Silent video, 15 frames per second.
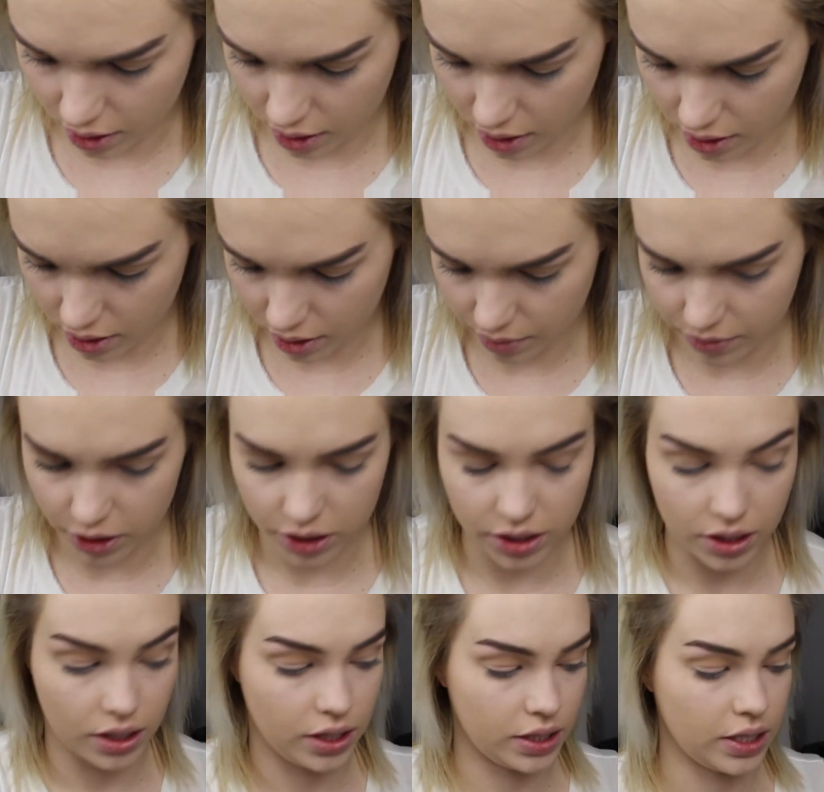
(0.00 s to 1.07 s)
And I'm
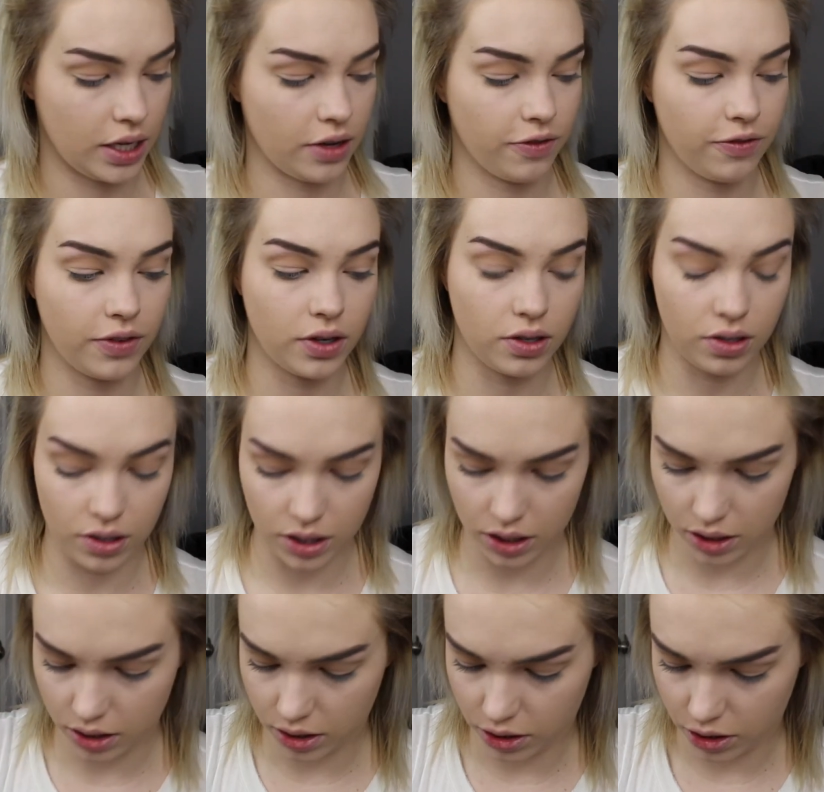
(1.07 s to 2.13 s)
just going to take
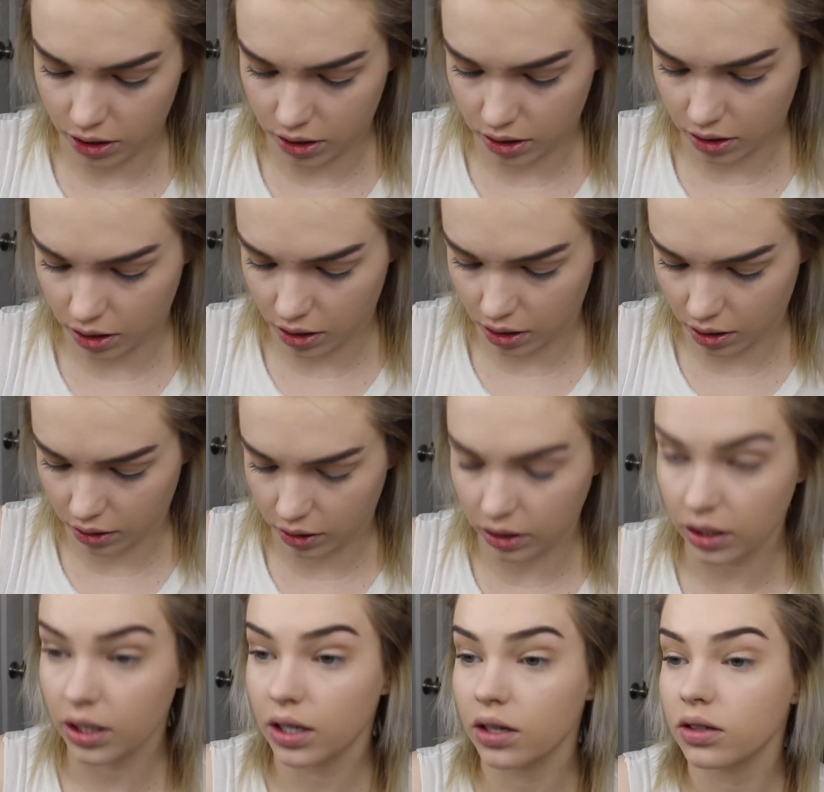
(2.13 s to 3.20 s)
Fawn, just a
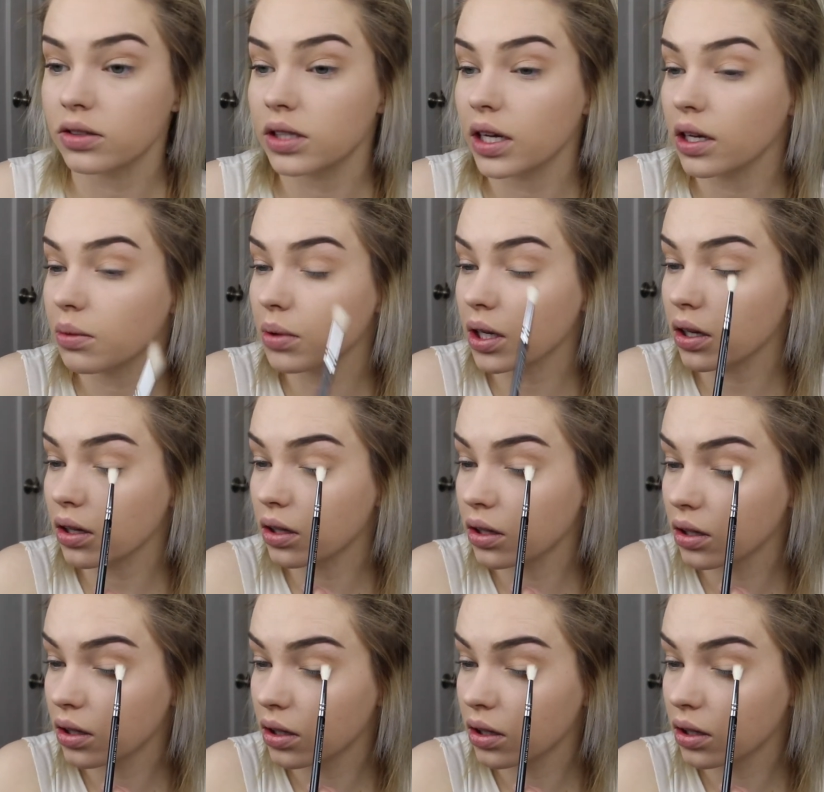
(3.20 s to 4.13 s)
little tiny bit,